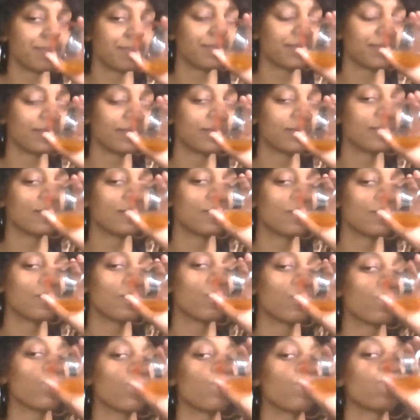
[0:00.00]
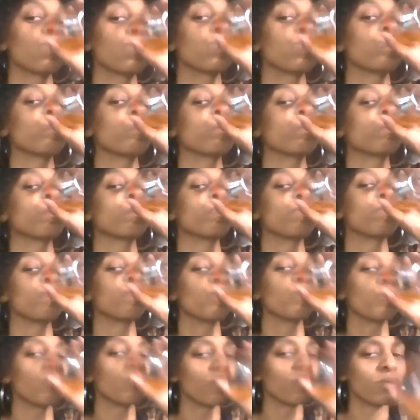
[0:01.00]
But I totally feel you because yeah, for Grey
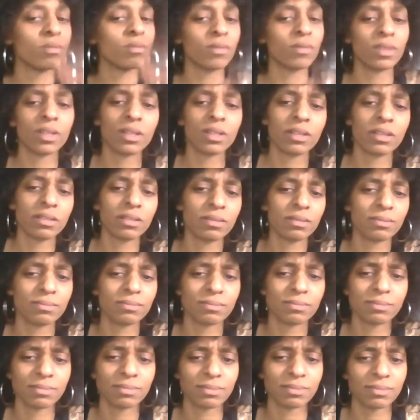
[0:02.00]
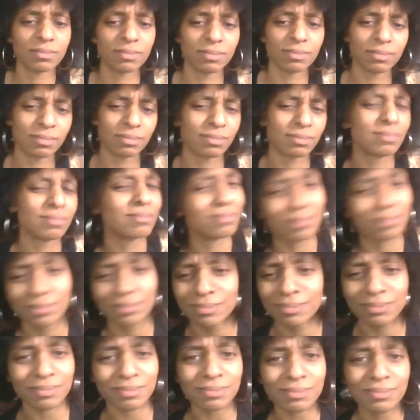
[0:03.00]
Worm it was like death. He he he should
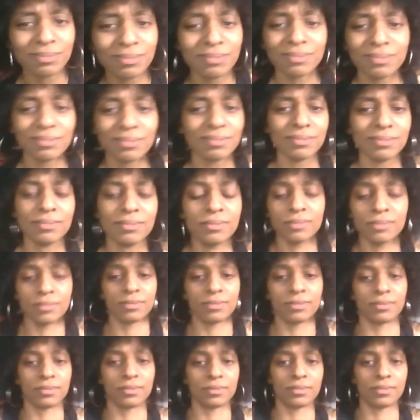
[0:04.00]
die for what he did.